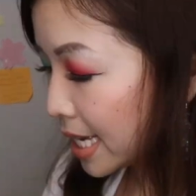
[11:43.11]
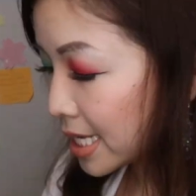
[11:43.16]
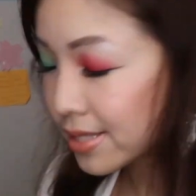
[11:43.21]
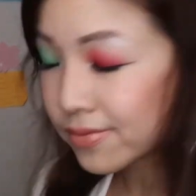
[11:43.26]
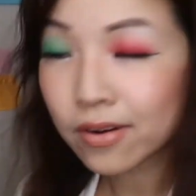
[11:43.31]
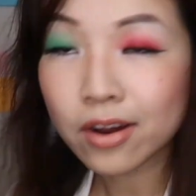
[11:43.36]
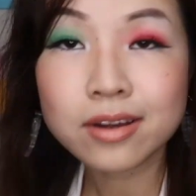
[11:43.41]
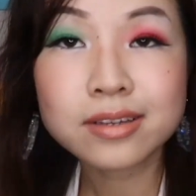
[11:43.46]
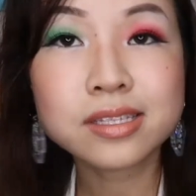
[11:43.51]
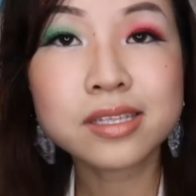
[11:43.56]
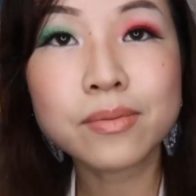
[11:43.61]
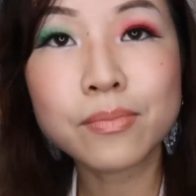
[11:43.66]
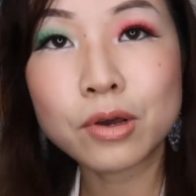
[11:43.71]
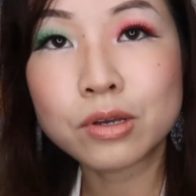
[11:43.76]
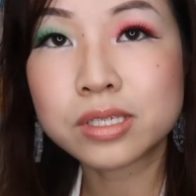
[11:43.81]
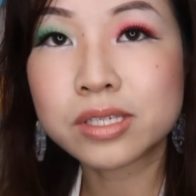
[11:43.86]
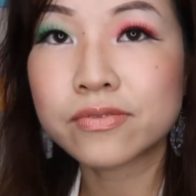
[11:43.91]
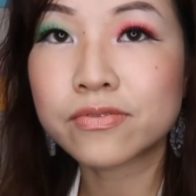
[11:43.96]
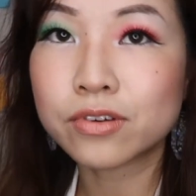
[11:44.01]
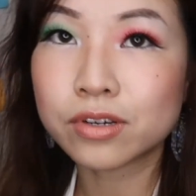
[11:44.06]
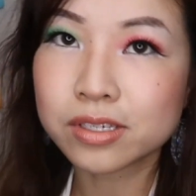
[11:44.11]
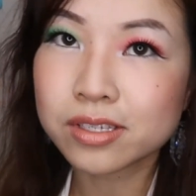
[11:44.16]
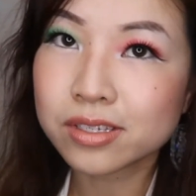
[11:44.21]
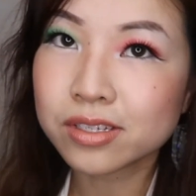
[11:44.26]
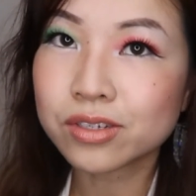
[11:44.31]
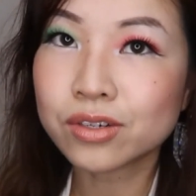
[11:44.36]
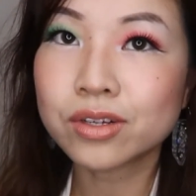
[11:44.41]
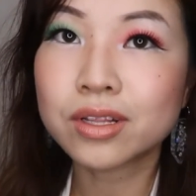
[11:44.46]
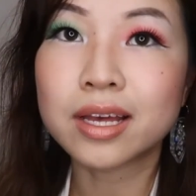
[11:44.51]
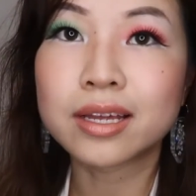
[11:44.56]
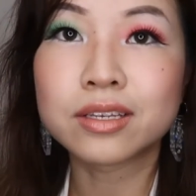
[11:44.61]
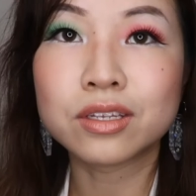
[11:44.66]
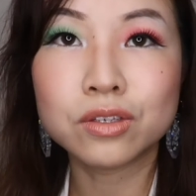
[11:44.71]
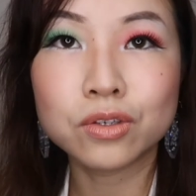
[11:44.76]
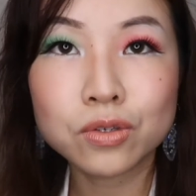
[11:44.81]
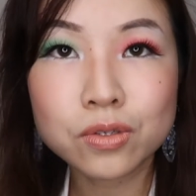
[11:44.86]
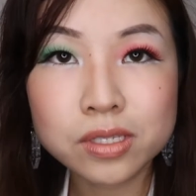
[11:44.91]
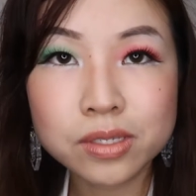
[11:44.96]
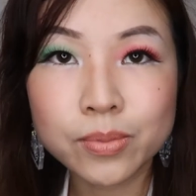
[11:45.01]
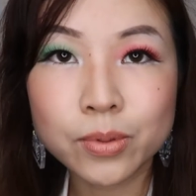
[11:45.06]
As far as the most versatile and
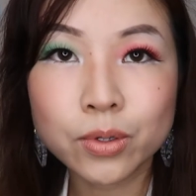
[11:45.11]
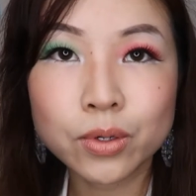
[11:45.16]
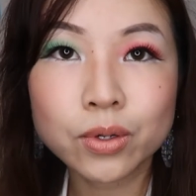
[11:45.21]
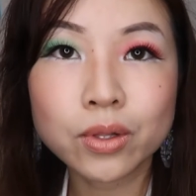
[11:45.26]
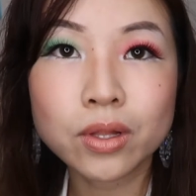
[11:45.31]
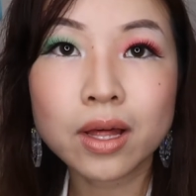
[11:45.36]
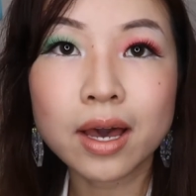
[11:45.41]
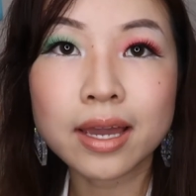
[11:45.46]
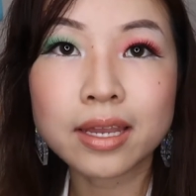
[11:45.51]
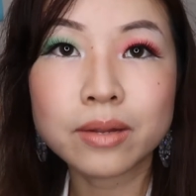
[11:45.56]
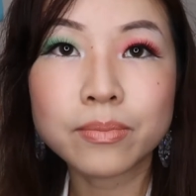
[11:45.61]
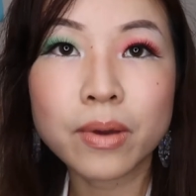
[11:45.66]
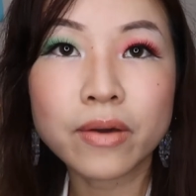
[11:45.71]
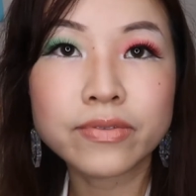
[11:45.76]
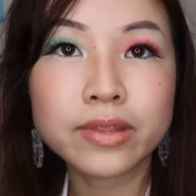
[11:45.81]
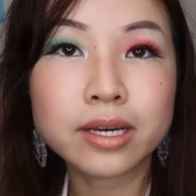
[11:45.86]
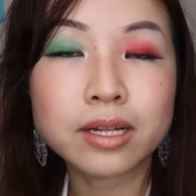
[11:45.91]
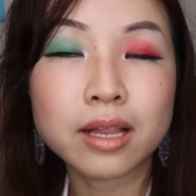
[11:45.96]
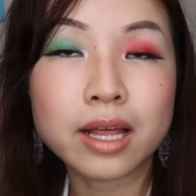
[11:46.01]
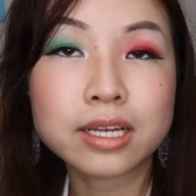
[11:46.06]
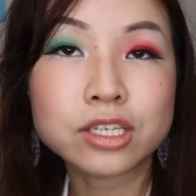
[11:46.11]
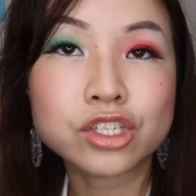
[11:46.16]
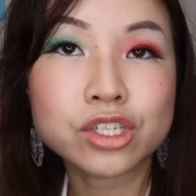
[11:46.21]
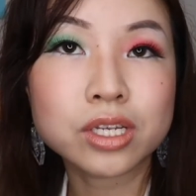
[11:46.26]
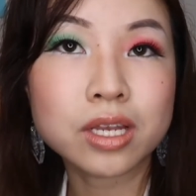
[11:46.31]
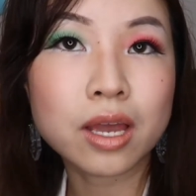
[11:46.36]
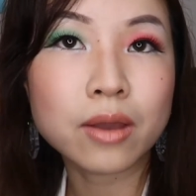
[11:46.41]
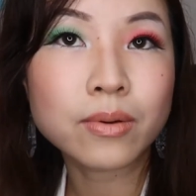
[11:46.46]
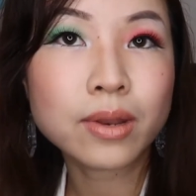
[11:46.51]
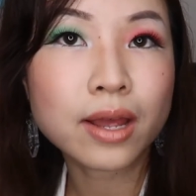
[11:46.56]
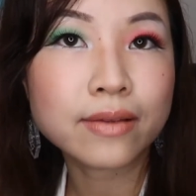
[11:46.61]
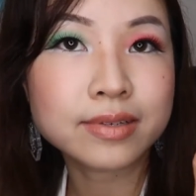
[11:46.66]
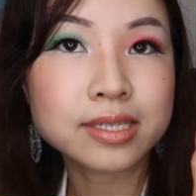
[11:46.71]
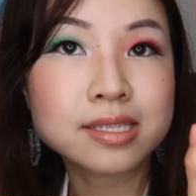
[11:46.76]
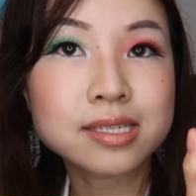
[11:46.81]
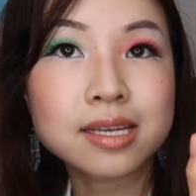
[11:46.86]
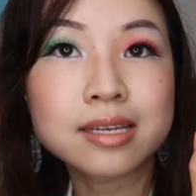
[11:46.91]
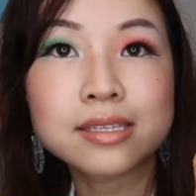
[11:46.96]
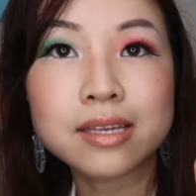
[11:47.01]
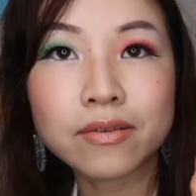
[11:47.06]
usable item of the collection, I would have to
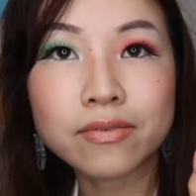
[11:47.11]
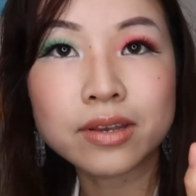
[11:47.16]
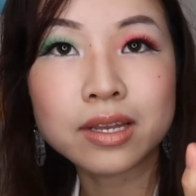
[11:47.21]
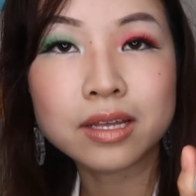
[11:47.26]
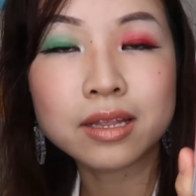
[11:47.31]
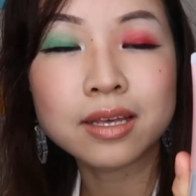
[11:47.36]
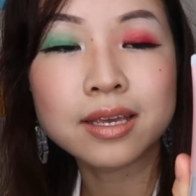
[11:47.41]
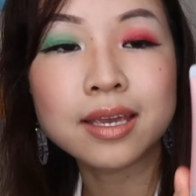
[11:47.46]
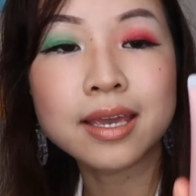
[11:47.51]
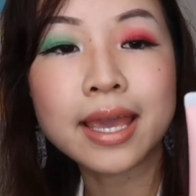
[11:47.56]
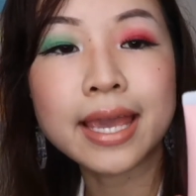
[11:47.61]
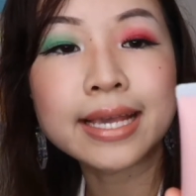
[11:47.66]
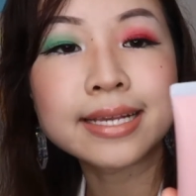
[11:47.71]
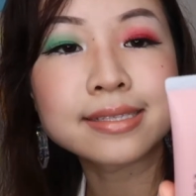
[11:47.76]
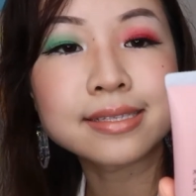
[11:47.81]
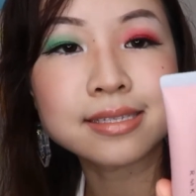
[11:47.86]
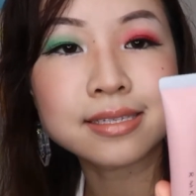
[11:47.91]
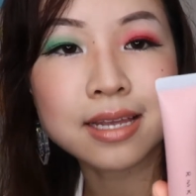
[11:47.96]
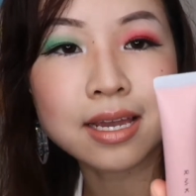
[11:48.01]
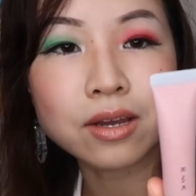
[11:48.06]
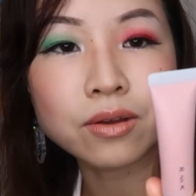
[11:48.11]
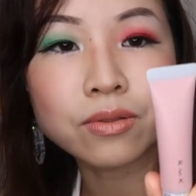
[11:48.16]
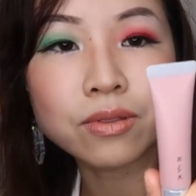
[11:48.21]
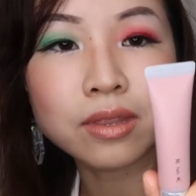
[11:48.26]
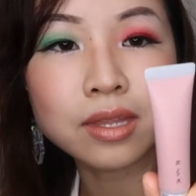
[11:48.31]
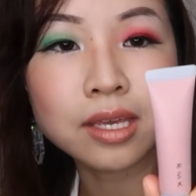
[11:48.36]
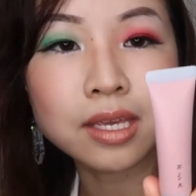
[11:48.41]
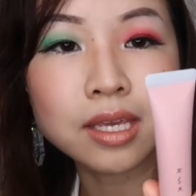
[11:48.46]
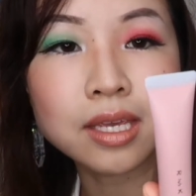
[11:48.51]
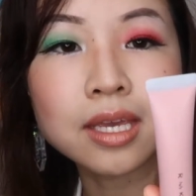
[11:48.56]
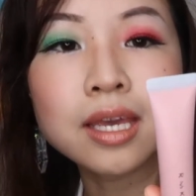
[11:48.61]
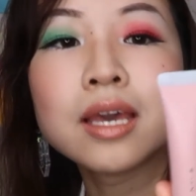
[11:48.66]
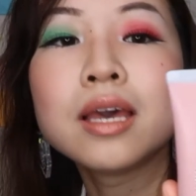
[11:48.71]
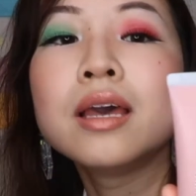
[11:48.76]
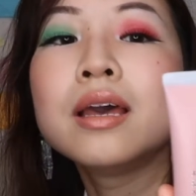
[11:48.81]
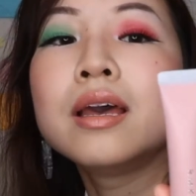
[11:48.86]
say definitely hands down the